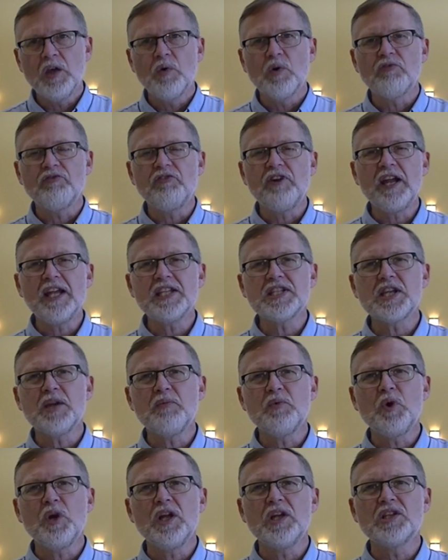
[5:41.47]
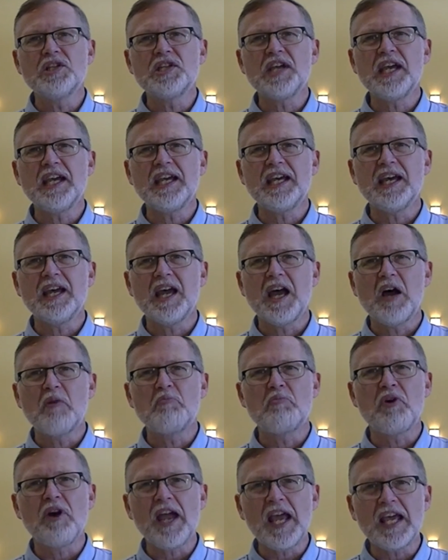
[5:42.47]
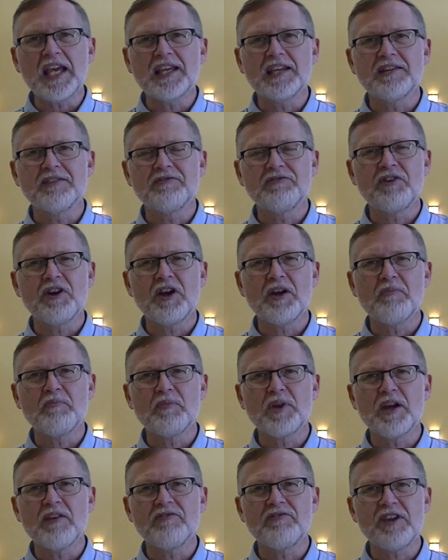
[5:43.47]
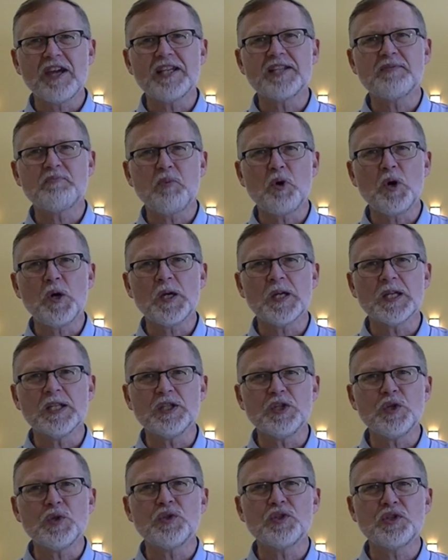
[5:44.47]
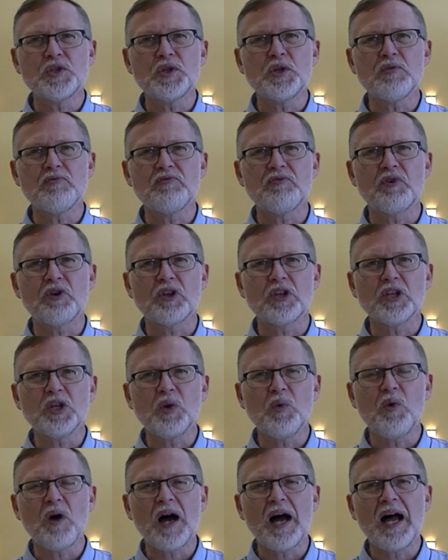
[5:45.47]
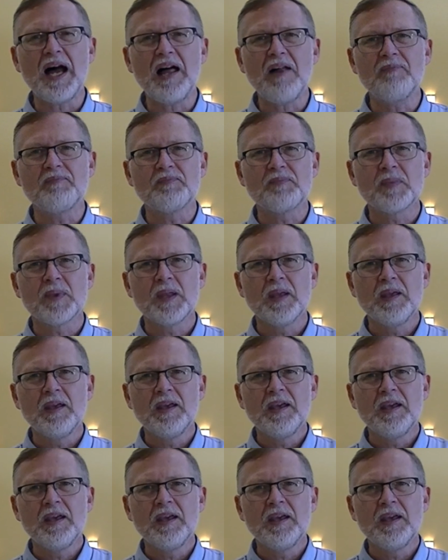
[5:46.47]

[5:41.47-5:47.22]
Well, friends, I'm going to take a break from Facebook and YouTube for a little while.